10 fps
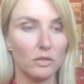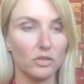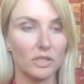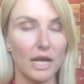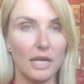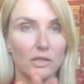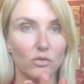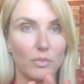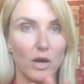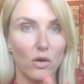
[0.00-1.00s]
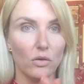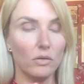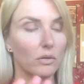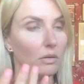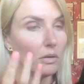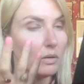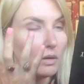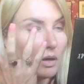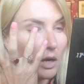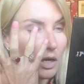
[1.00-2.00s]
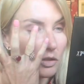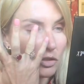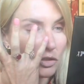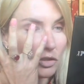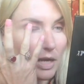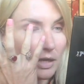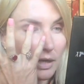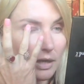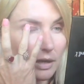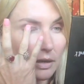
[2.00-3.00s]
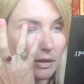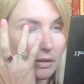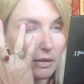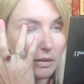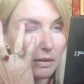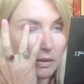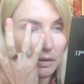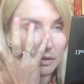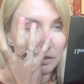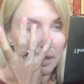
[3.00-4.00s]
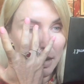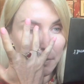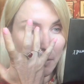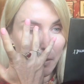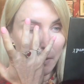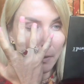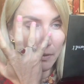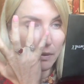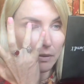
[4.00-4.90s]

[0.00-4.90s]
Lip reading: Just get a little bit on and just gently tap on.